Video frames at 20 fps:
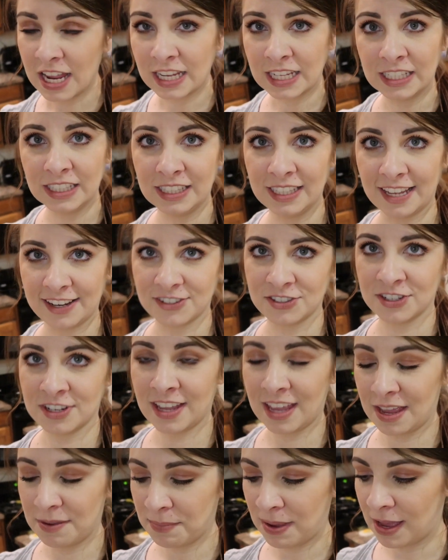collection
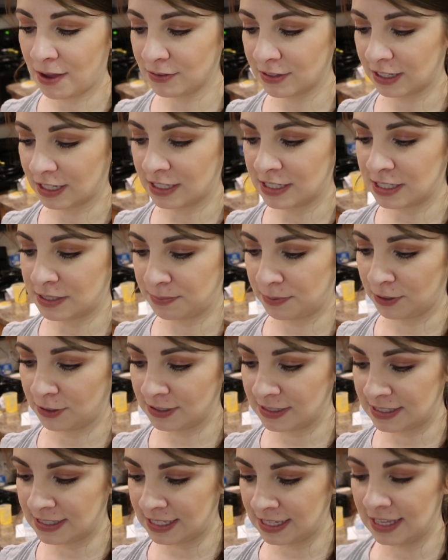came out, The
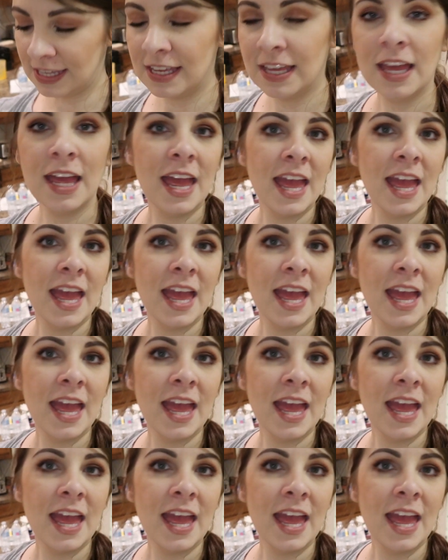Conspiracy,